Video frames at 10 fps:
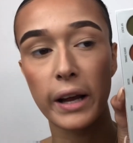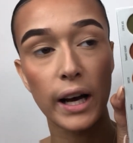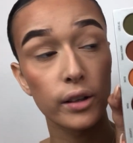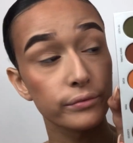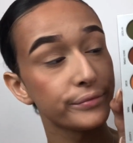
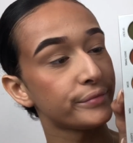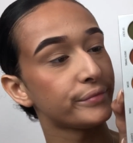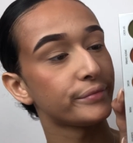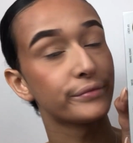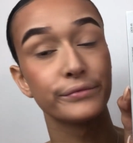now,
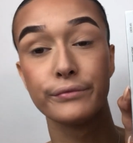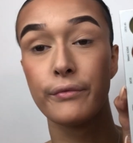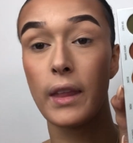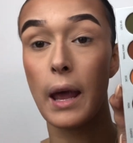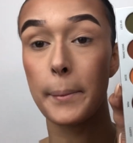
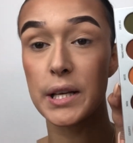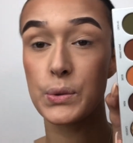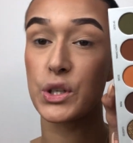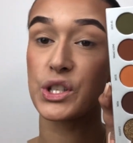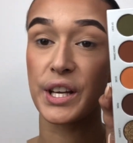my
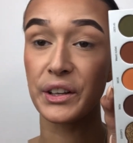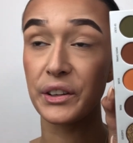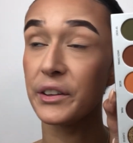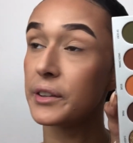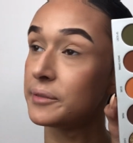swatches ain't
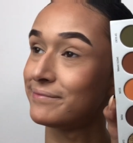good.